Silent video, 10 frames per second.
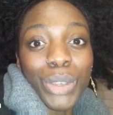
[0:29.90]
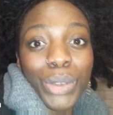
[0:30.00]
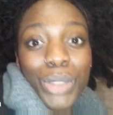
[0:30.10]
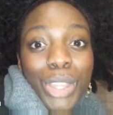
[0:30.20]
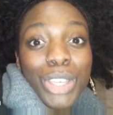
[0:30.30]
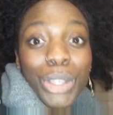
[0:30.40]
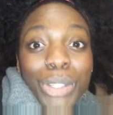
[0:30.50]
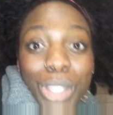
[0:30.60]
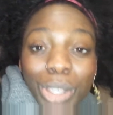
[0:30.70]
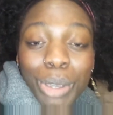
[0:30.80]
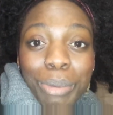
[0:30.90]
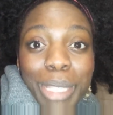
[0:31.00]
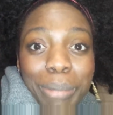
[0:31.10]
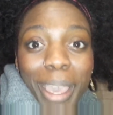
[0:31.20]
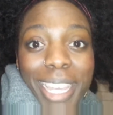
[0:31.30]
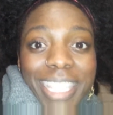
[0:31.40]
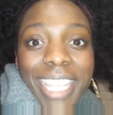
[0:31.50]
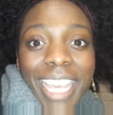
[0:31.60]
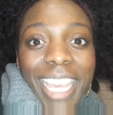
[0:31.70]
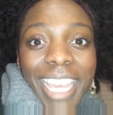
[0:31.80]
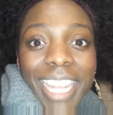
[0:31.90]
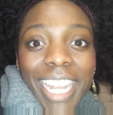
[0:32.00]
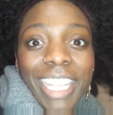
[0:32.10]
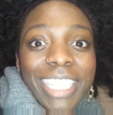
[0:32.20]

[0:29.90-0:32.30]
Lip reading: to the YouTube space in